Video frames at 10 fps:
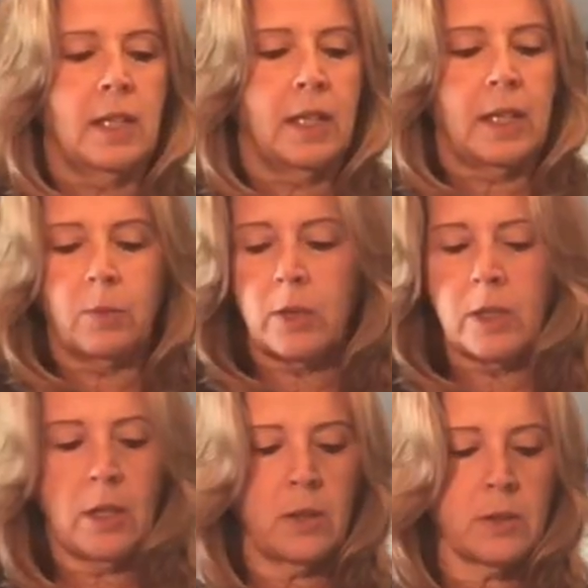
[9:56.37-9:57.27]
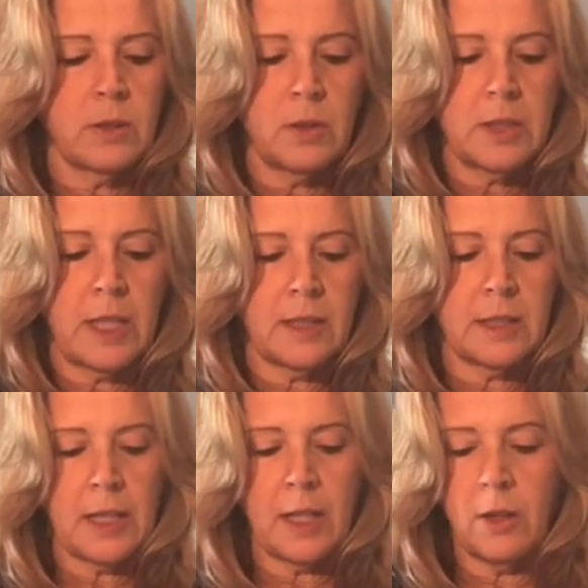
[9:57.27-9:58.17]
and we're going to also take the
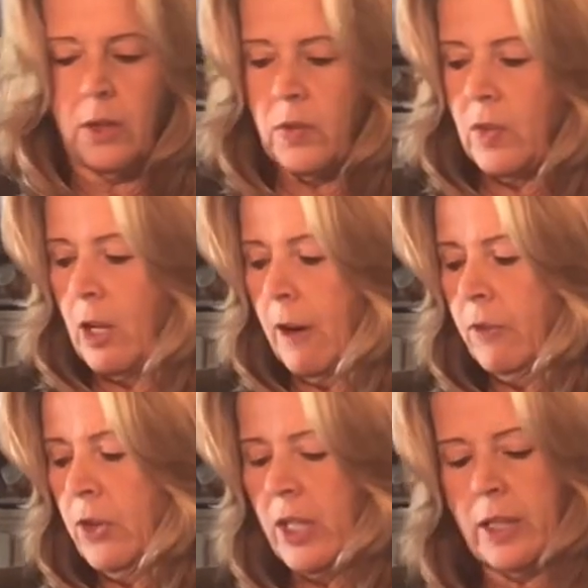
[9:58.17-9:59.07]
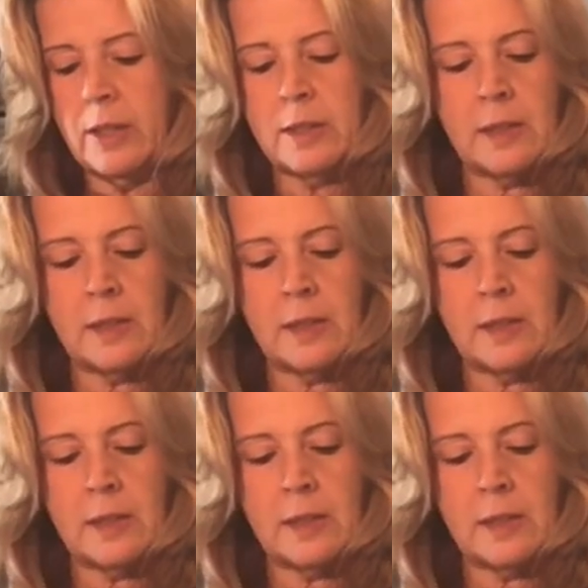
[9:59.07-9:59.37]
tag off of these.